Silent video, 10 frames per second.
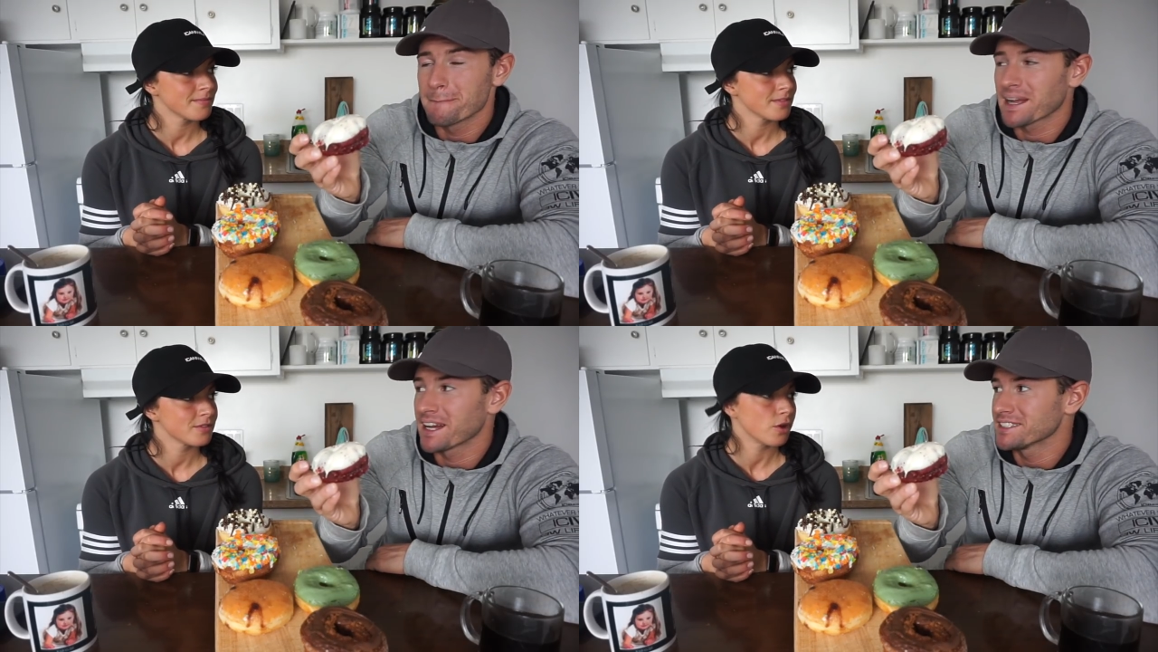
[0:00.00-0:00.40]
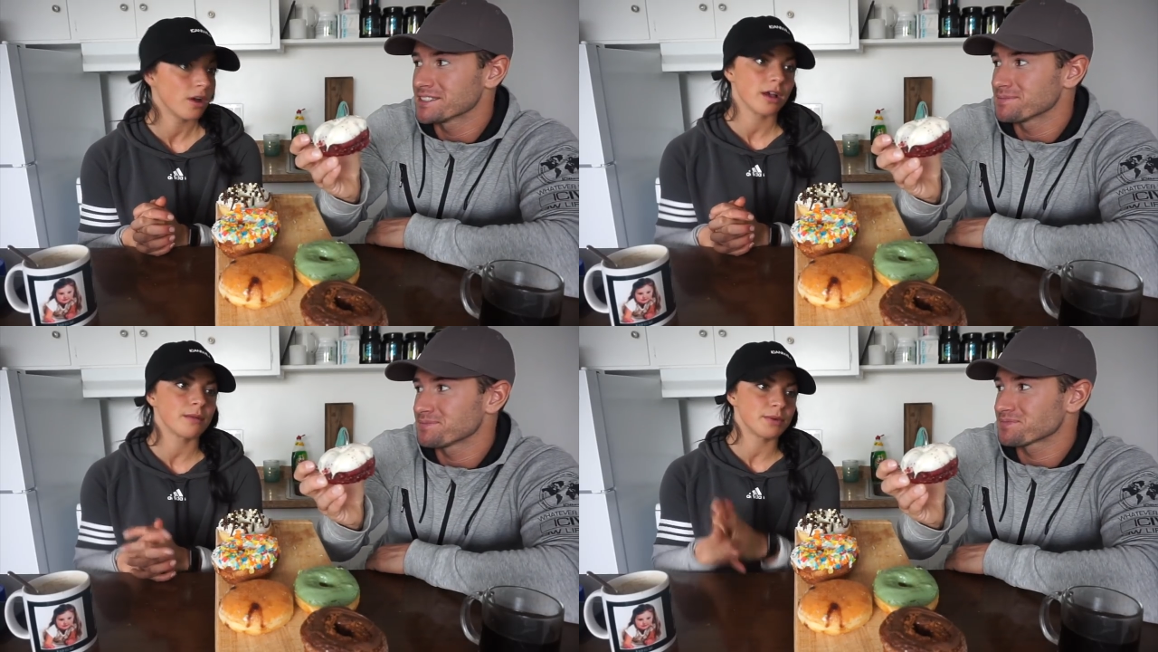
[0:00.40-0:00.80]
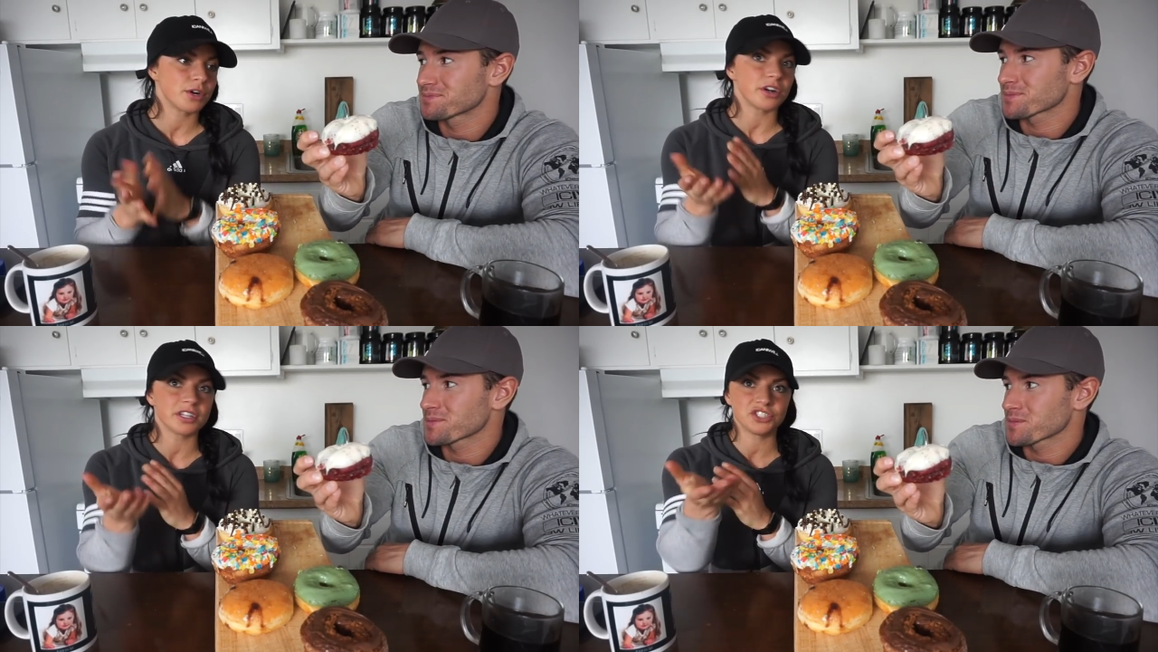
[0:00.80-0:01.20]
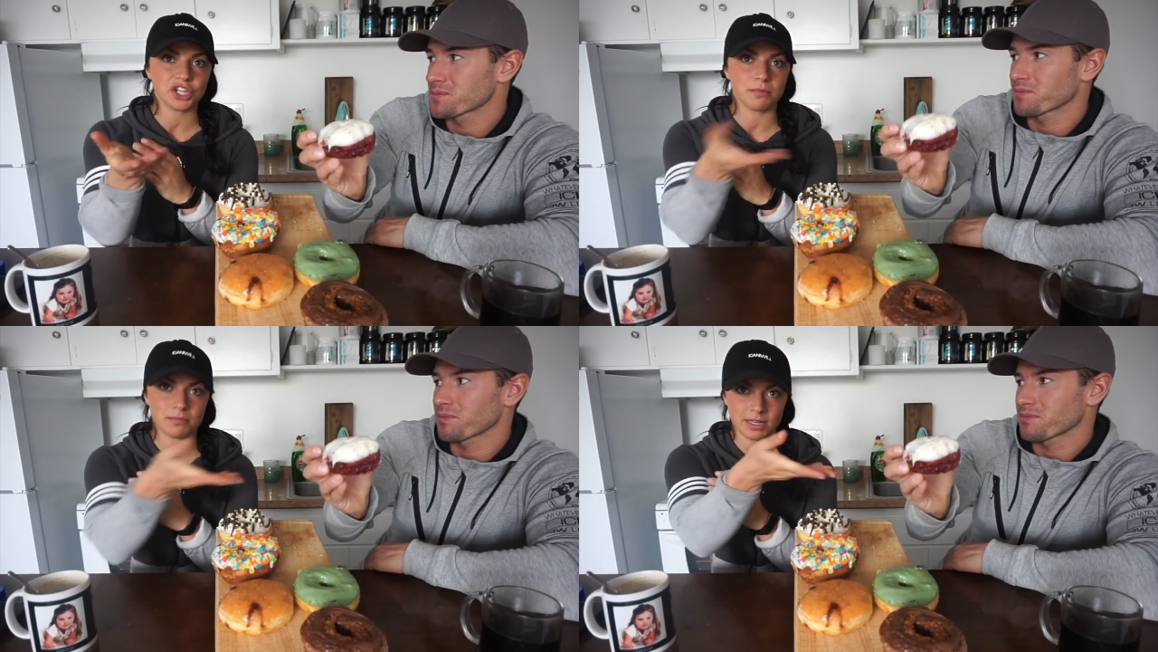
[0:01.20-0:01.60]
Speaker 1: Guys. So uh, regarding
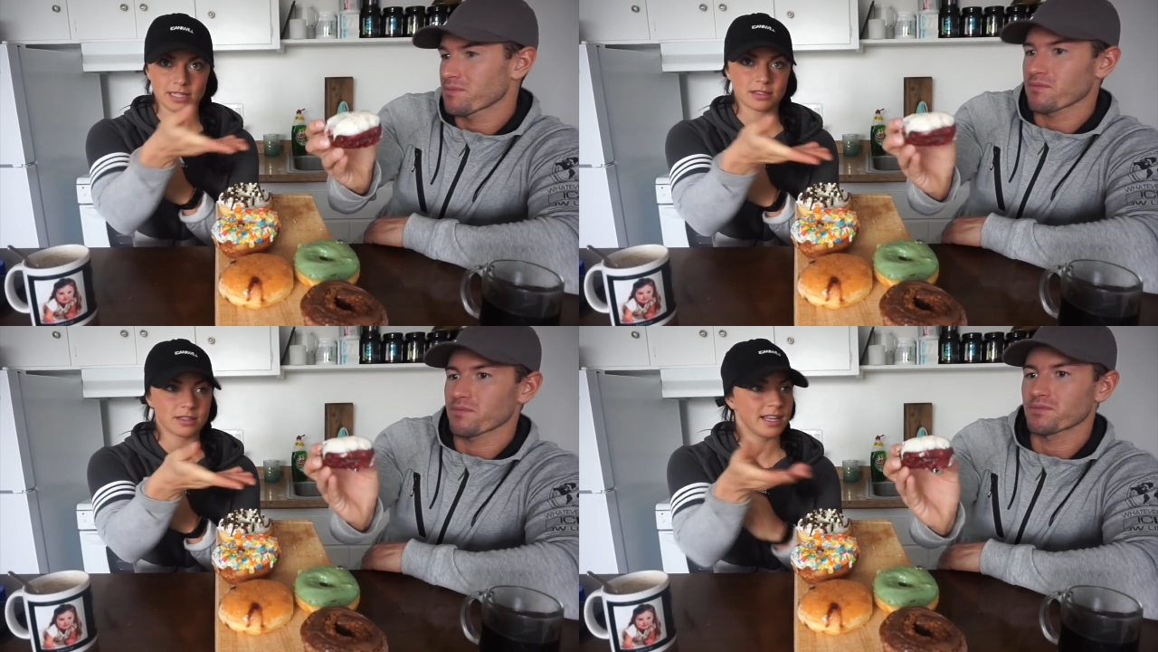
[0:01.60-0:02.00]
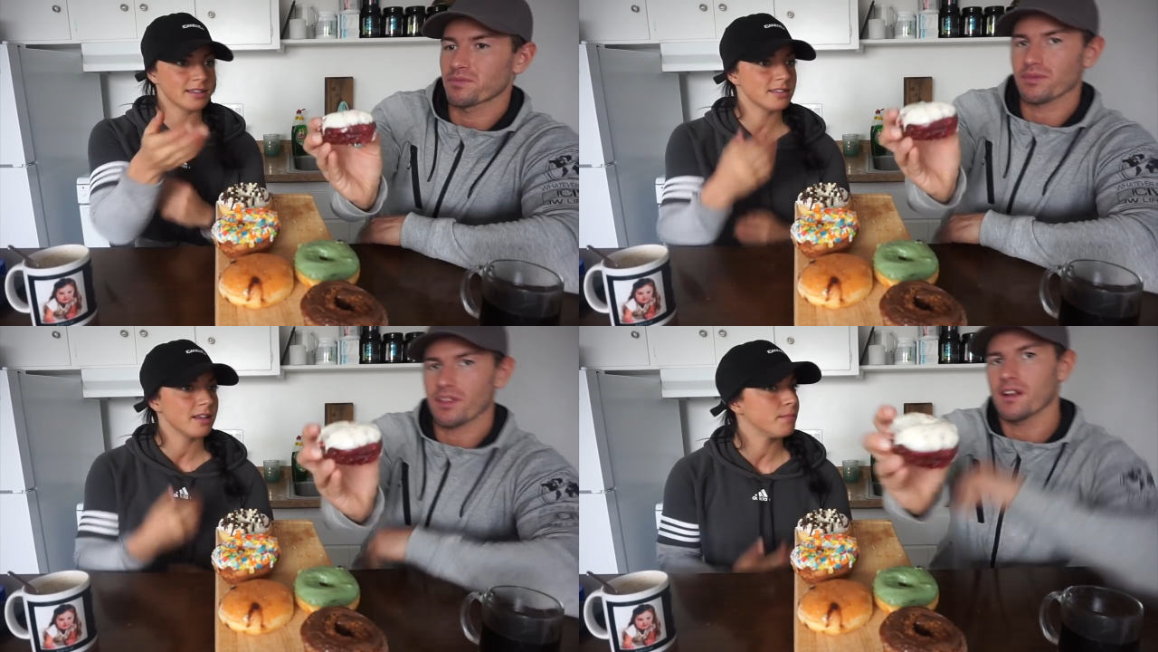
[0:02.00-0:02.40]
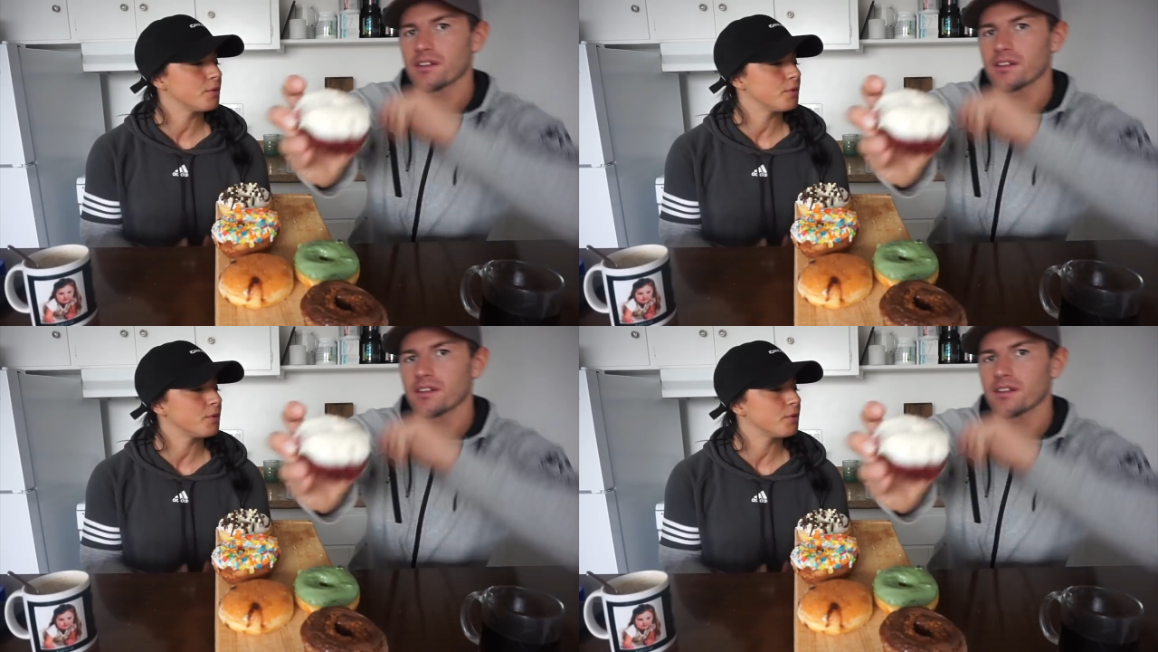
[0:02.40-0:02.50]
gym, let's hit the